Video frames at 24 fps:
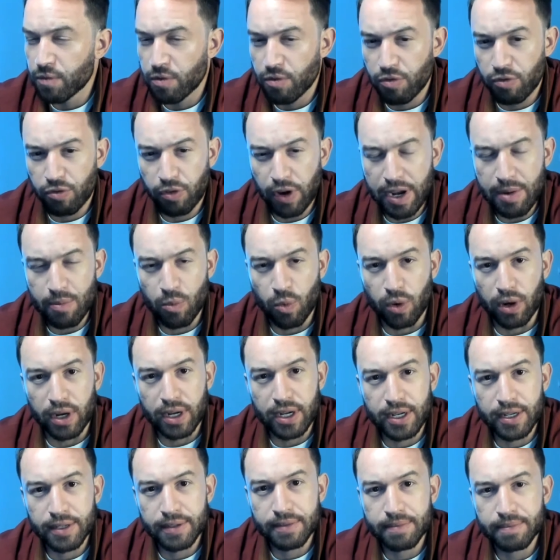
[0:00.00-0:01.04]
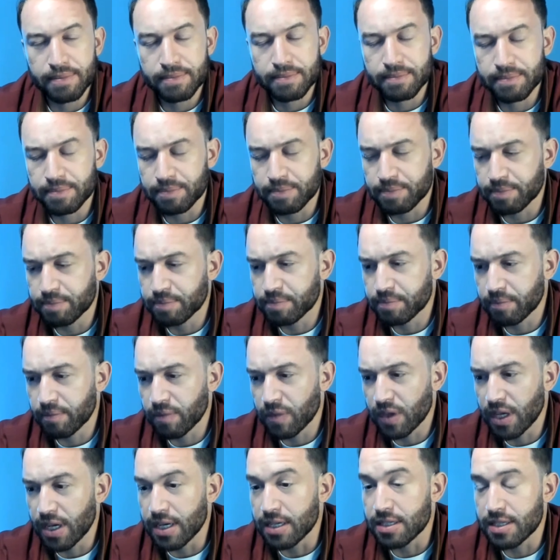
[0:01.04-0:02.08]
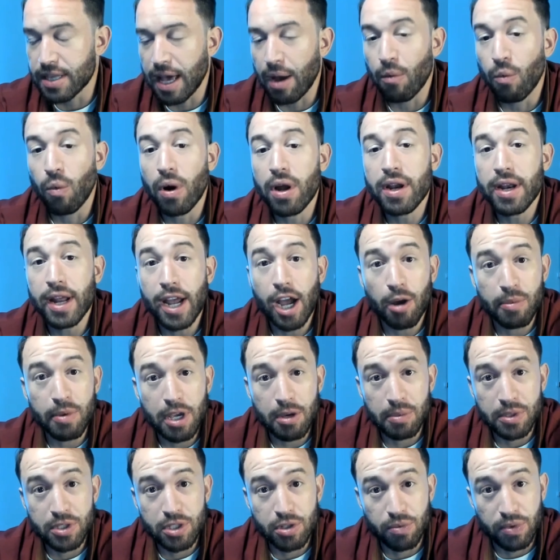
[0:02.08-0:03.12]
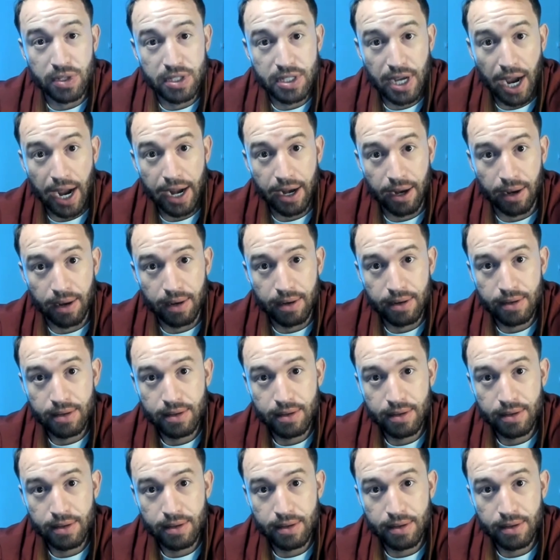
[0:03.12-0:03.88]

framework, is that one day I'll be able to retire.